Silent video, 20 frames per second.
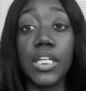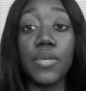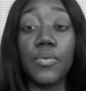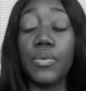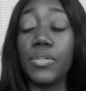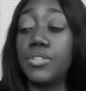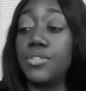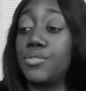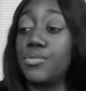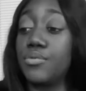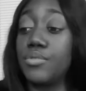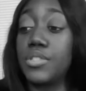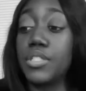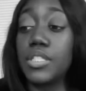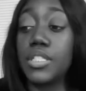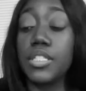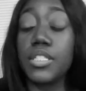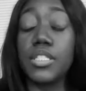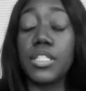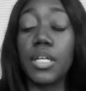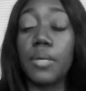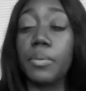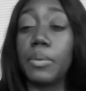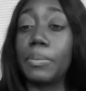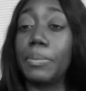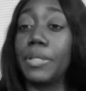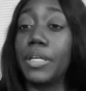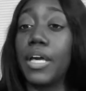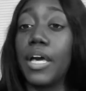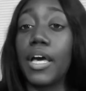As soon as he stepped up
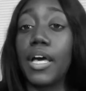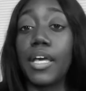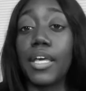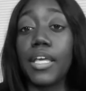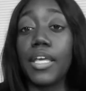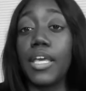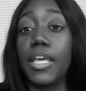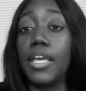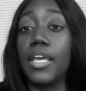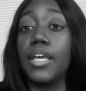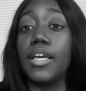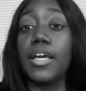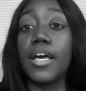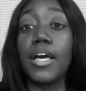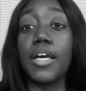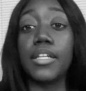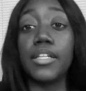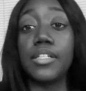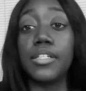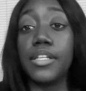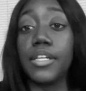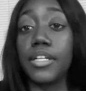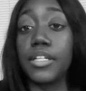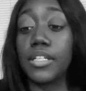to God, he hand God the letter.